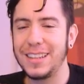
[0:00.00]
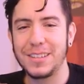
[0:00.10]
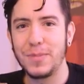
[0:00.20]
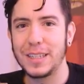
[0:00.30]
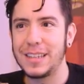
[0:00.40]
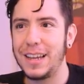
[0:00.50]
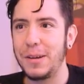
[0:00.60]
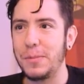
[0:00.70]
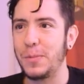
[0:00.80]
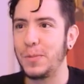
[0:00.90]
that's
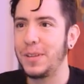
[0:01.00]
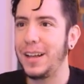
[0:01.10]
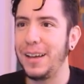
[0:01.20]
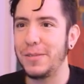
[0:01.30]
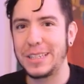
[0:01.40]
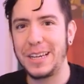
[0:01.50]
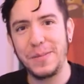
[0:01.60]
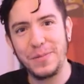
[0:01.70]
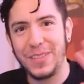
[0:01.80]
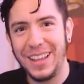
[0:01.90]
Bassam. Hi
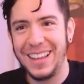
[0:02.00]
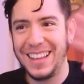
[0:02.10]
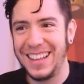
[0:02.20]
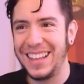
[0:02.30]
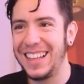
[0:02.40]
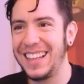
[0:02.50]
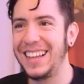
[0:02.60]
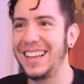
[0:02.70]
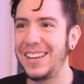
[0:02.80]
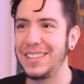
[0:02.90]
Bassam.
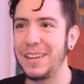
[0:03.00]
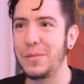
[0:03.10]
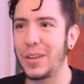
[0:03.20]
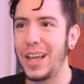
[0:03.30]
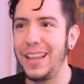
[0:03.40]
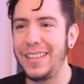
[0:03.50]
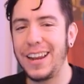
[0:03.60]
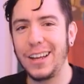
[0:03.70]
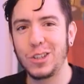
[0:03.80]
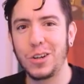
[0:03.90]
Sam Kurdali,
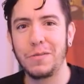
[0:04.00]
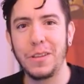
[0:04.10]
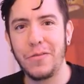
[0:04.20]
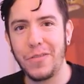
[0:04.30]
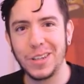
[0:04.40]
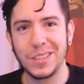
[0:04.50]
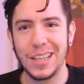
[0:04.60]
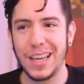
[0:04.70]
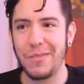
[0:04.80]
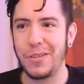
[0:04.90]
director of the
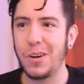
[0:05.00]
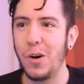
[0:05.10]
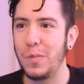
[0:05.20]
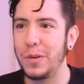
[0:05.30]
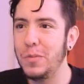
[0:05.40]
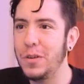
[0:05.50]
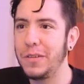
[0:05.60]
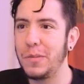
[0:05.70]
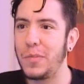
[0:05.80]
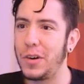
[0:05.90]
first ever open
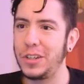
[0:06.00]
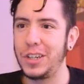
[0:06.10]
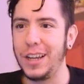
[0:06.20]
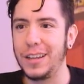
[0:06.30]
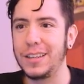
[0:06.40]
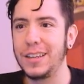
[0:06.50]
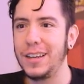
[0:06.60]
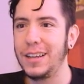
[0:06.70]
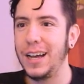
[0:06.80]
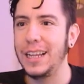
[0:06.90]
movie project,
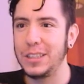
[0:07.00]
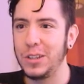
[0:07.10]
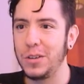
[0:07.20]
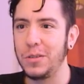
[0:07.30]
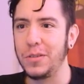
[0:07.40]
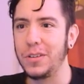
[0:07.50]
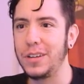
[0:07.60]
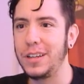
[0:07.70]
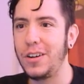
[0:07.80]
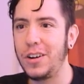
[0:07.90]
and Tube,
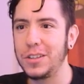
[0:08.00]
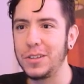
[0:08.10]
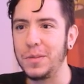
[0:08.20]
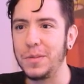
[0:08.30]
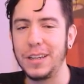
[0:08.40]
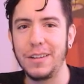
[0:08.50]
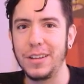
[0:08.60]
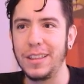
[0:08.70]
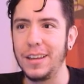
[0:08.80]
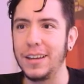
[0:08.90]
and awesome, and
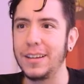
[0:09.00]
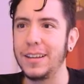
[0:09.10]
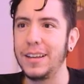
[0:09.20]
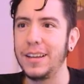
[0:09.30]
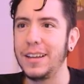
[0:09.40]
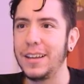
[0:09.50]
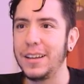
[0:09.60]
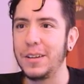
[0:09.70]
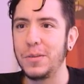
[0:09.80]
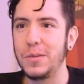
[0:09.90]
everything.
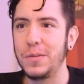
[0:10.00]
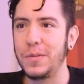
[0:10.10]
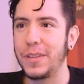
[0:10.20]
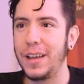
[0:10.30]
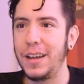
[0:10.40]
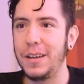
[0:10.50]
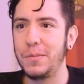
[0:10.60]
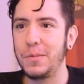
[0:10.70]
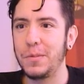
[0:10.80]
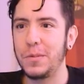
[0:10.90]

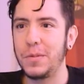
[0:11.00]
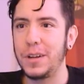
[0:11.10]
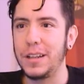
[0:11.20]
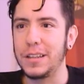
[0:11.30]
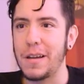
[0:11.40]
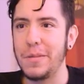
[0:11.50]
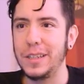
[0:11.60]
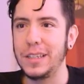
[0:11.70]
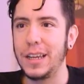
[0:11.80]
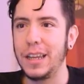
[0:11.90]
What else? Am I
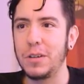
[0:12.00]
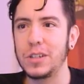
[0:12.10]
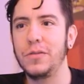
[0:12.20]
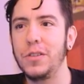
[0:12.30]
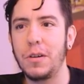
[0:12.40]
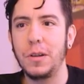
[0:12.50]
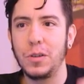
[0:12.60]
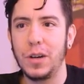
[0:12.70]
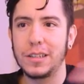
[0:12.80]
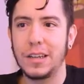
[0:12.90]
missing any question? If you want
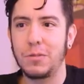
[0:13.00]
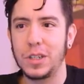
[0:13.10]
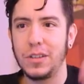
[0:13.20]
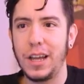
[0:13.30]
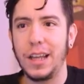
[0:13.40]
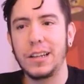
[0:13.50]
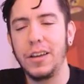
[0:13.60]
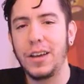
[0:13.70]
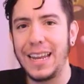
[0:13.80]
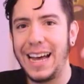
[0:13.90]
to ask a question directly, you